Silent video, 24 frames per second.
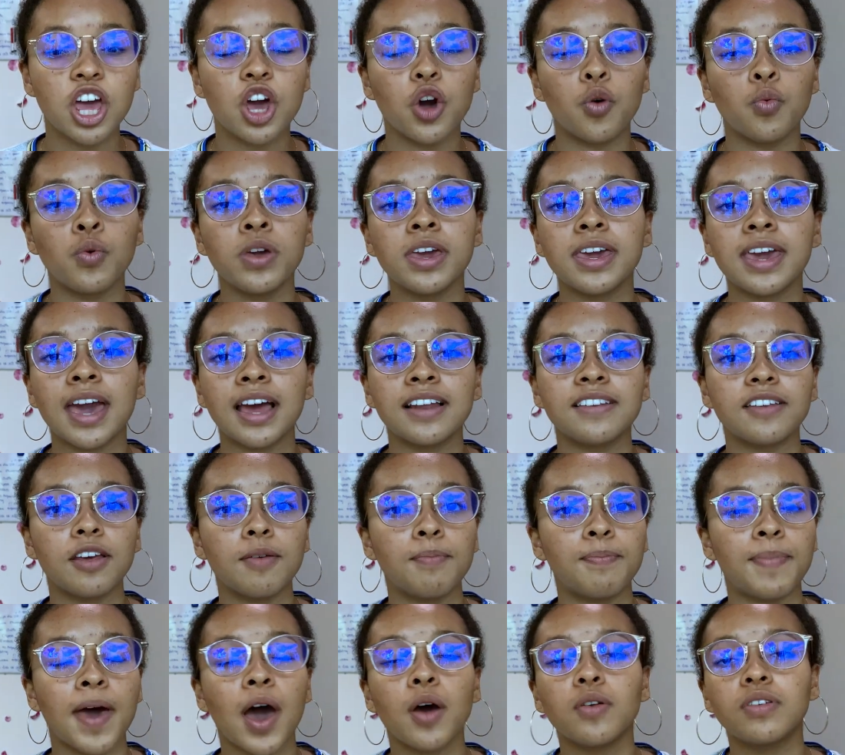we get
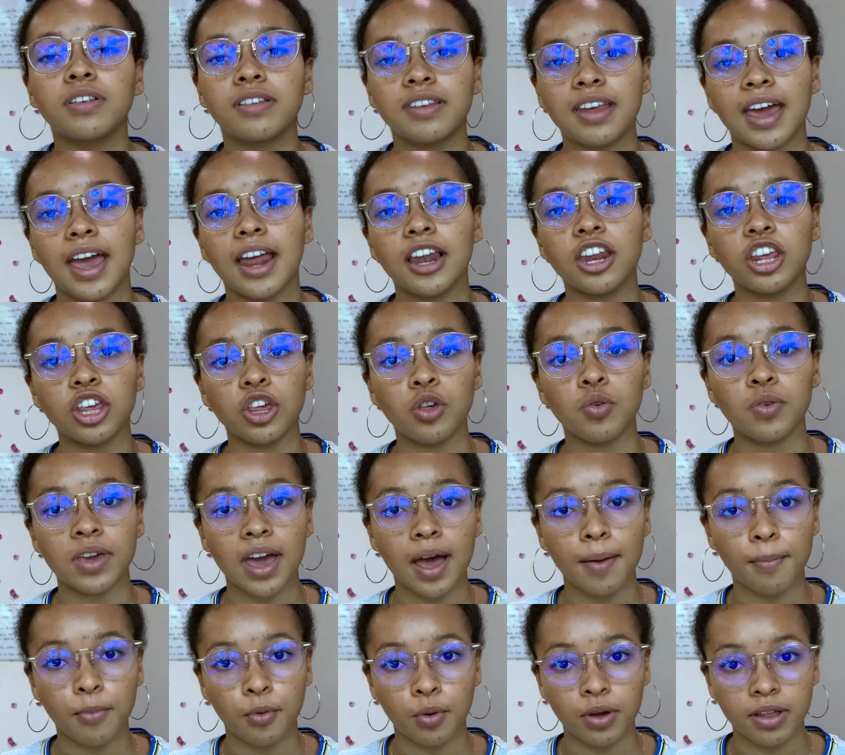about 10
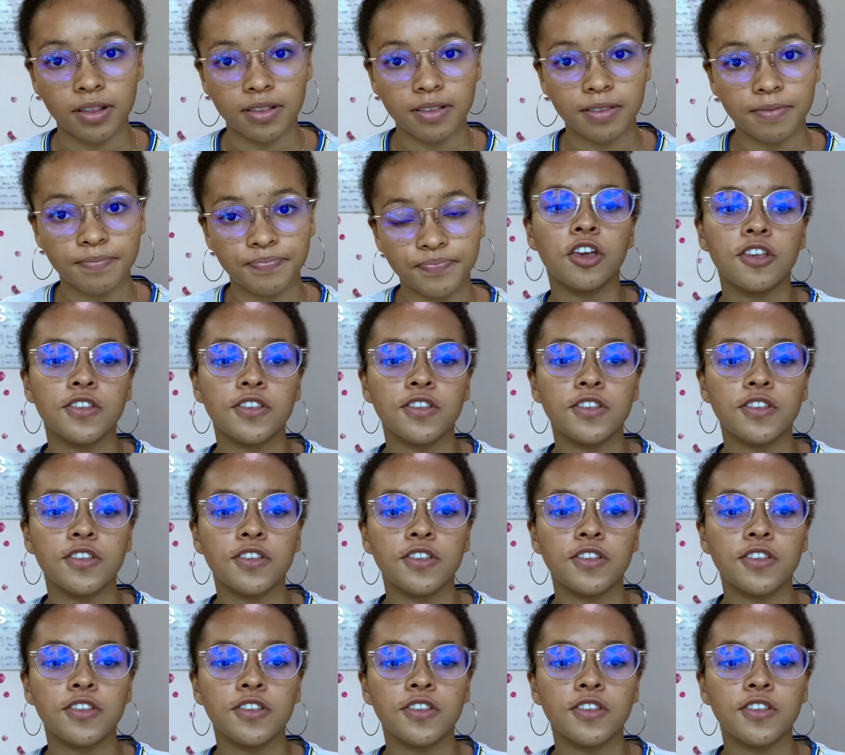Ucat points.